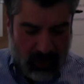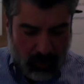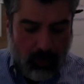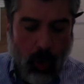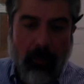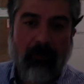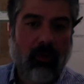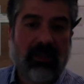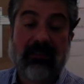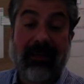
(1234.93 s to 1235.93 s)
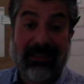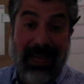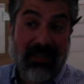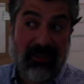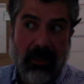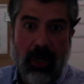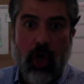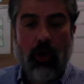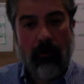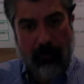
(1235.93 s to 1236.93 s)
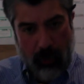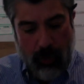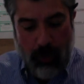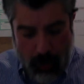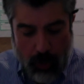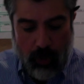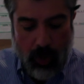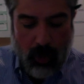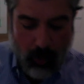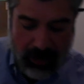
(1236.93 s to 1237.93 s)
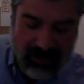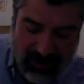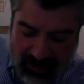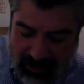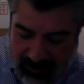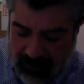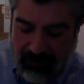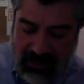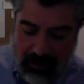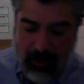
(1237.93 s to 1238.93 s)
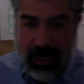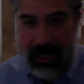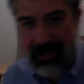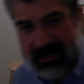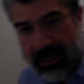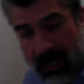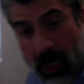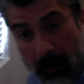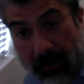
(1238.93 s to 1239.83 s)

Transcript: So propofol is fantastic for neuro reasons of giving somebody an anesthetic,